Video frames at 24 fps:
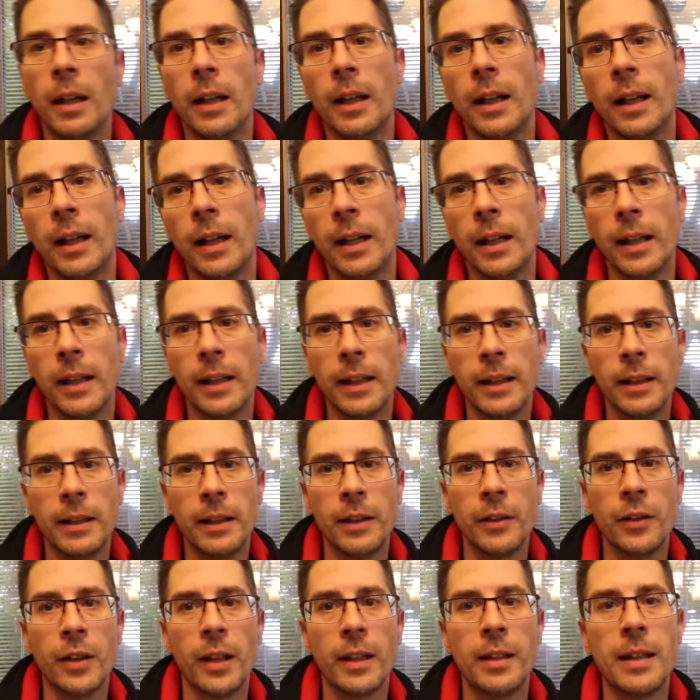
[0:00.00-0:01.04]
It
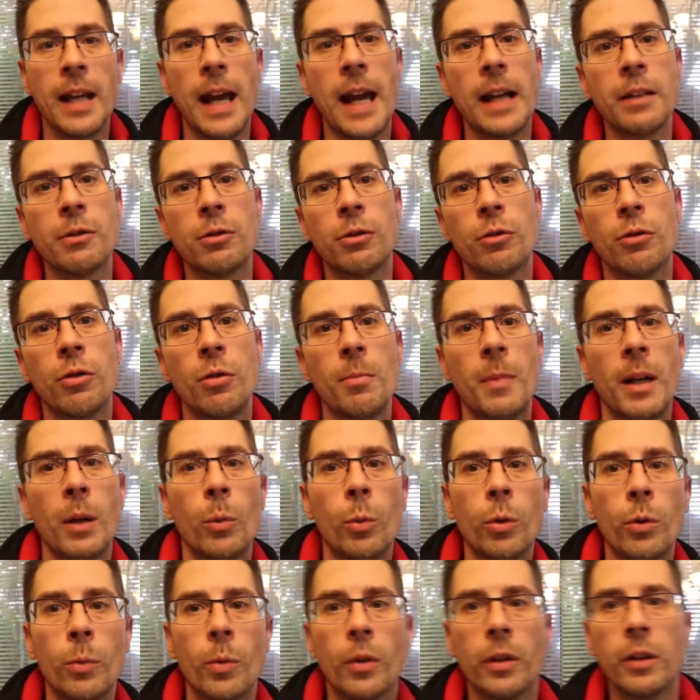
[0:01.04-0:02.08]
is attached to my
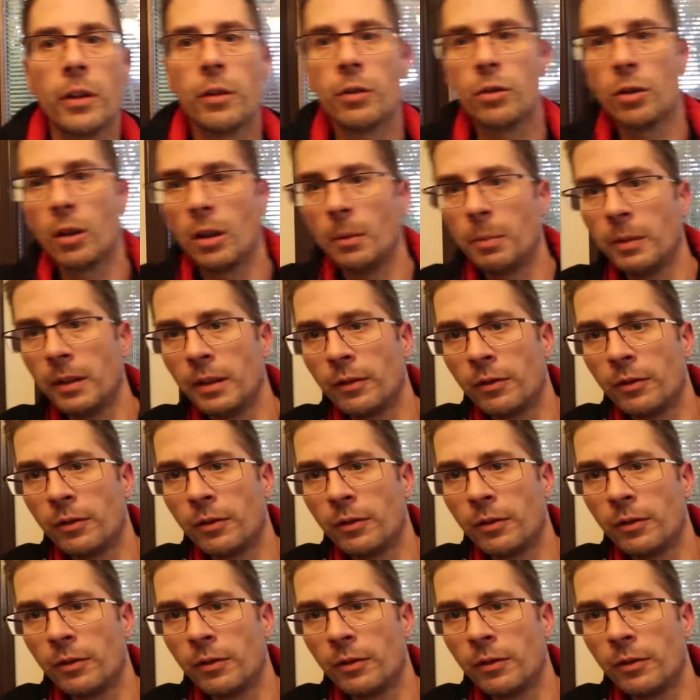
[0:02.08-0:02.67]
woodworking shop.